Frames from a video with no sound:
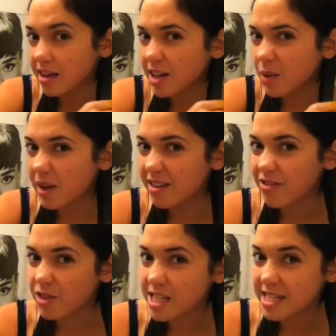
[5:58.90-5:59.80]
you don't want the
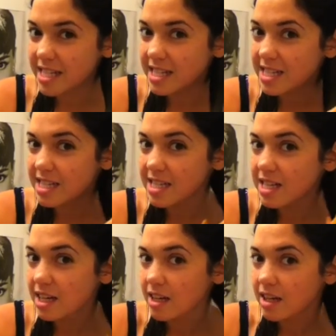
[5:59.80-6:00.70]
frizzies.
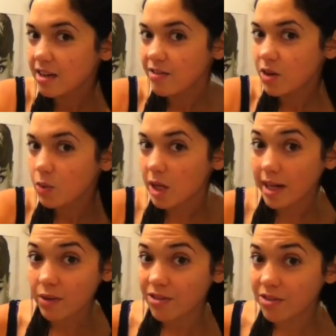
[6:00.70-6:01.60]
If you
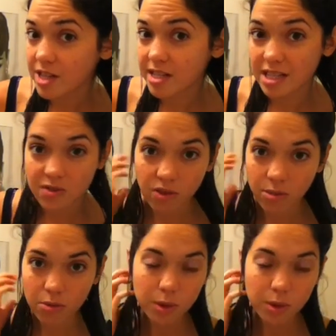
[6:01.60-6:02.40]
work out the frizzies from the